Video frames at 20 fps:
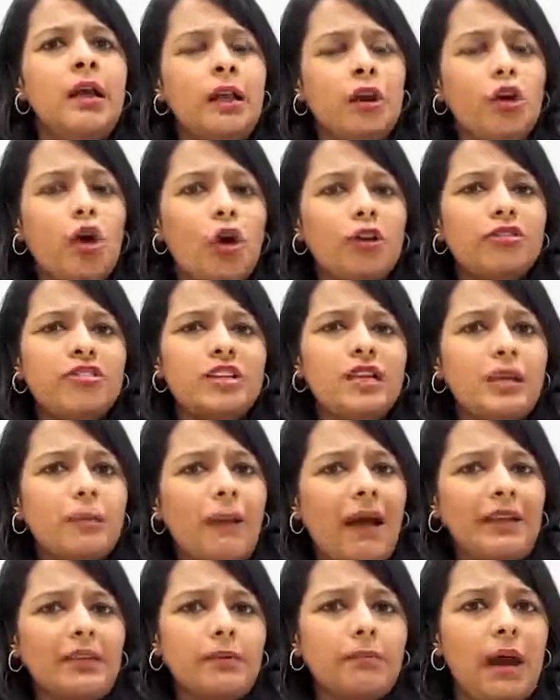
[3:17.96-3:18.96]
logical
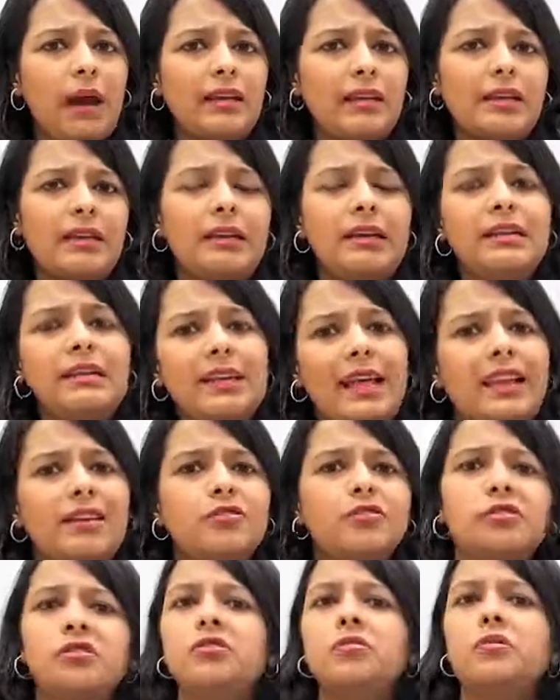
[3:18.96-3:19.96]
mathematical
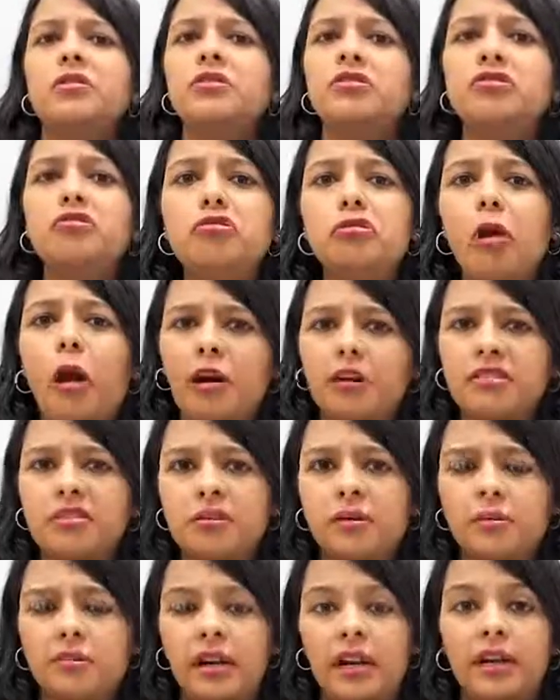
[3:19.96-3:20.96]
intelligence was not
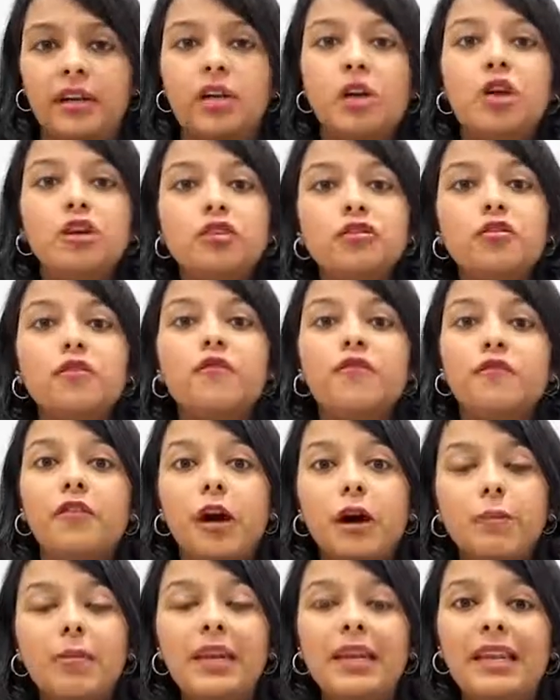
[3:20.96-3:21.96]
so great. So
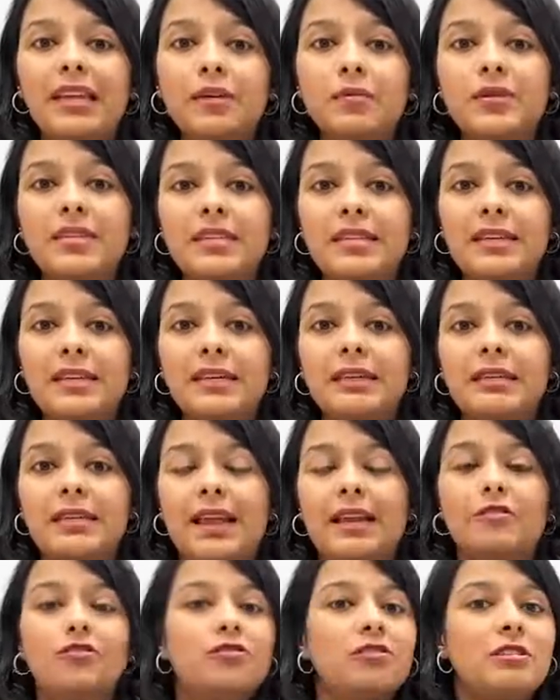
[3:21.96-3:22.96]
verbal linguistic
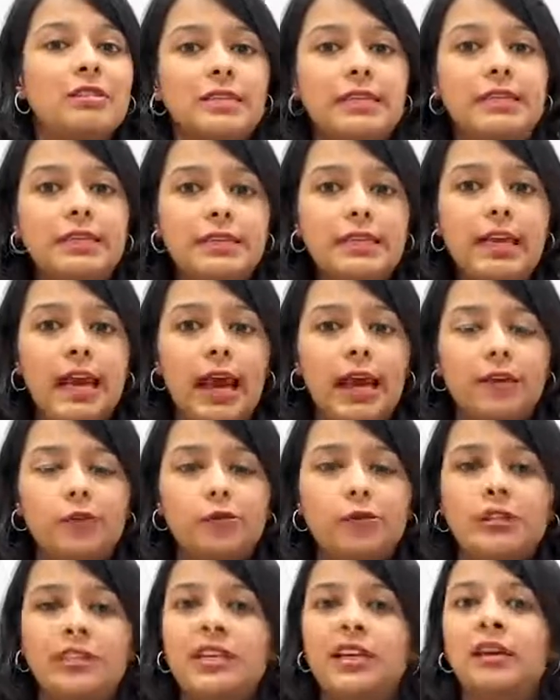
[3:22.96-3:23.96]
intelligence kinki high
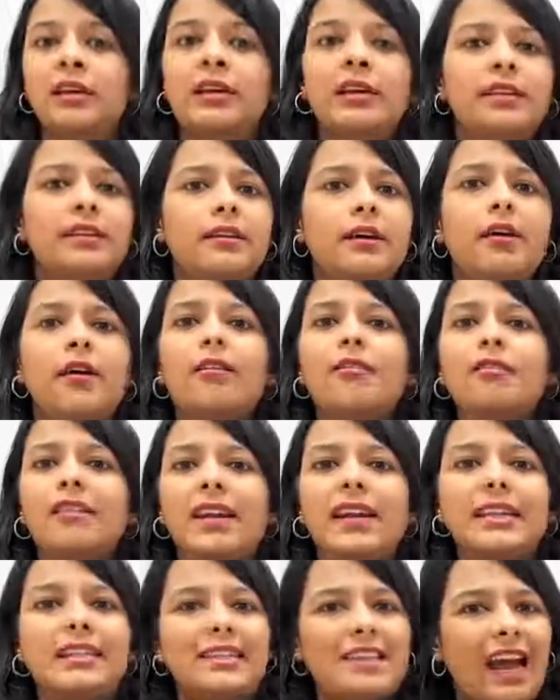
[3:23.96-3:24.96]
hoti hai? There are
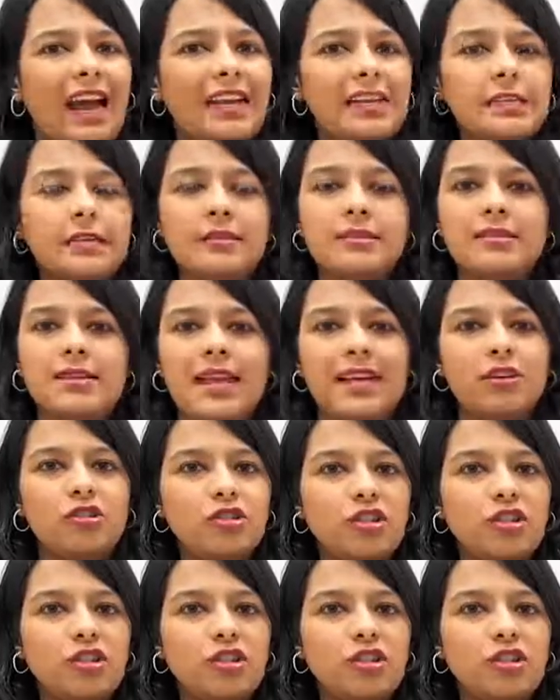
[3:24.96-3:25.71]
great writers like